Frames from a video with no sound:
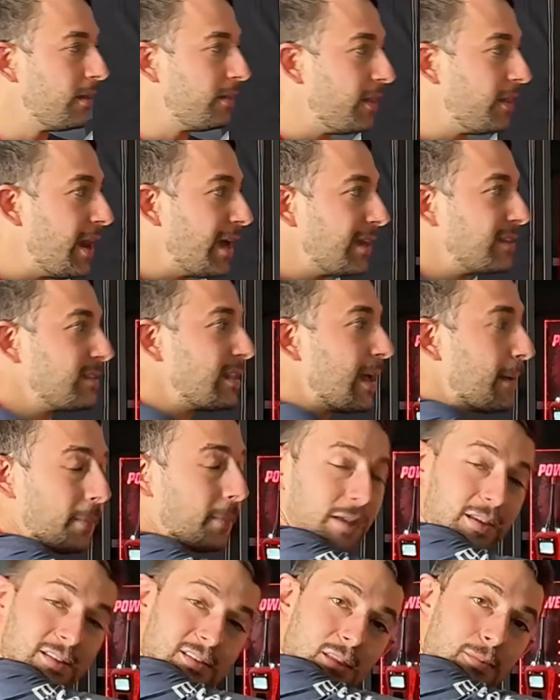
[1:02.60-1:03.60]
The next step
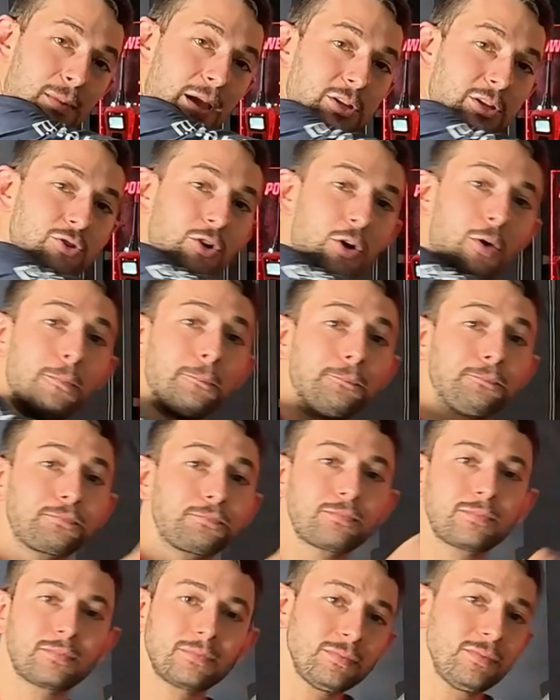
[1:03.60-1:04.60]
is the Maestro.
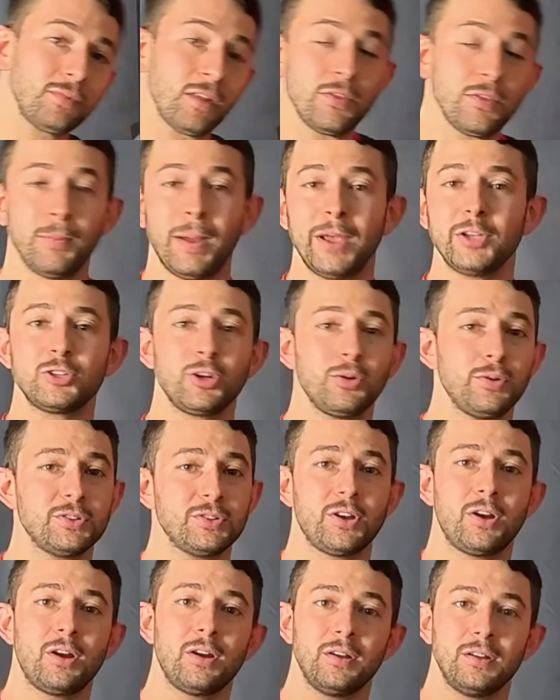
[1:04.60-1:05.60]
The Maestro is
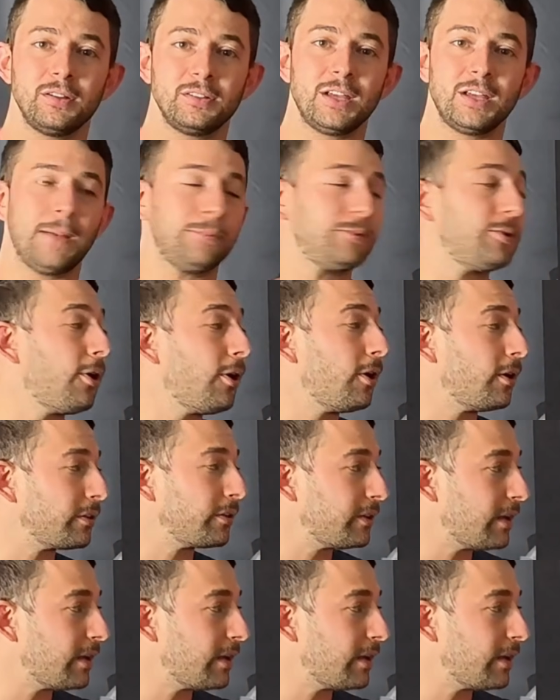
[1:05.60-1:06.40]
our top dog.